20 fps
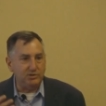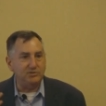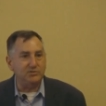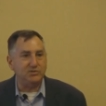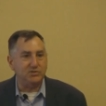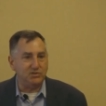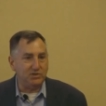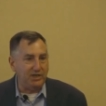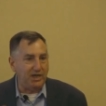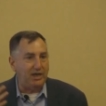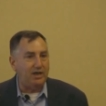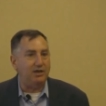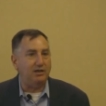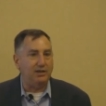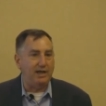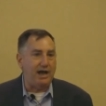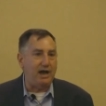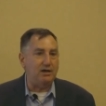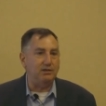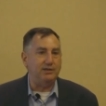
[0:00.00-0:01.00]

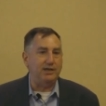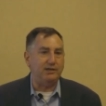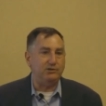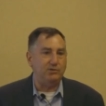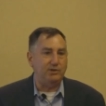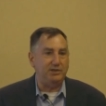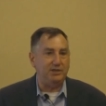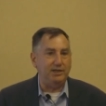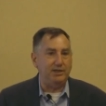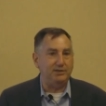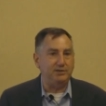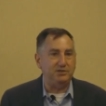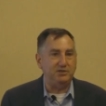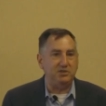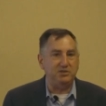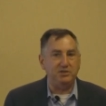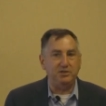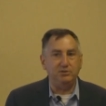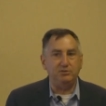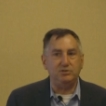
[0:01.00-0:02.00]
scale out like we needed
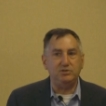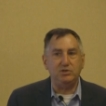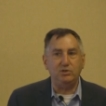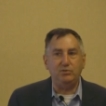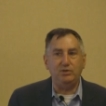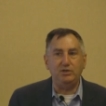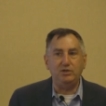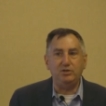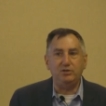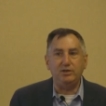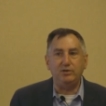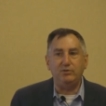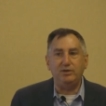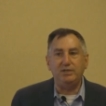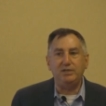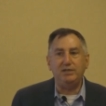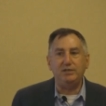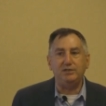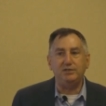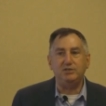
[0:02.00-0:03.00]
to do. So we knew that
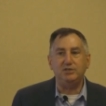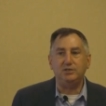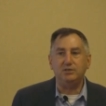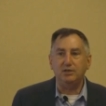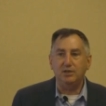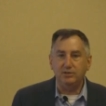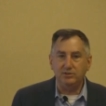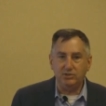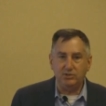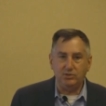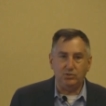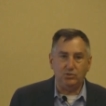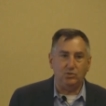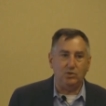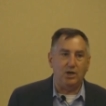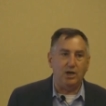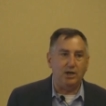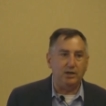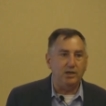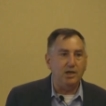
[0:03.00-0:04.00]
we needed
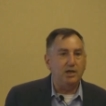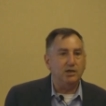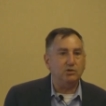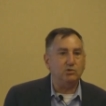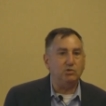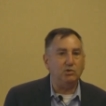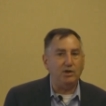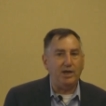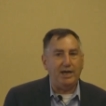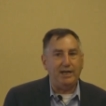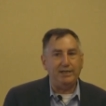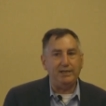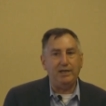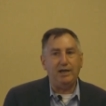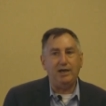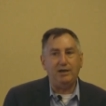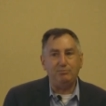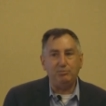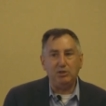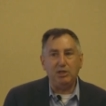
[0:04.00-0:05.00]
to create
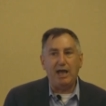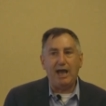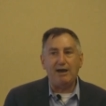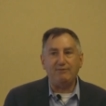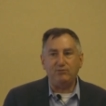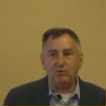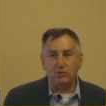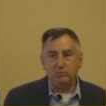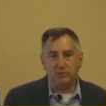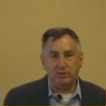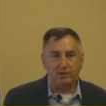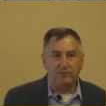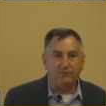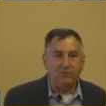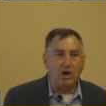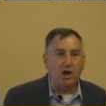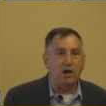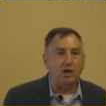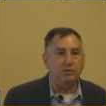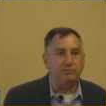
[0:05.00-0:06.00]
a platform and
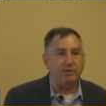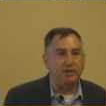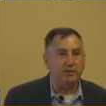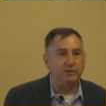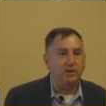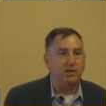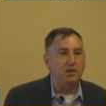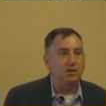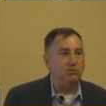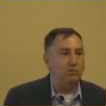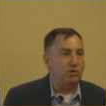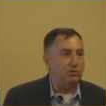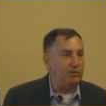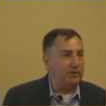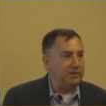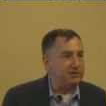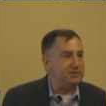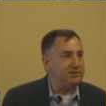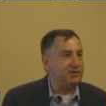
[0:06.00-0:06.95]
environment where we could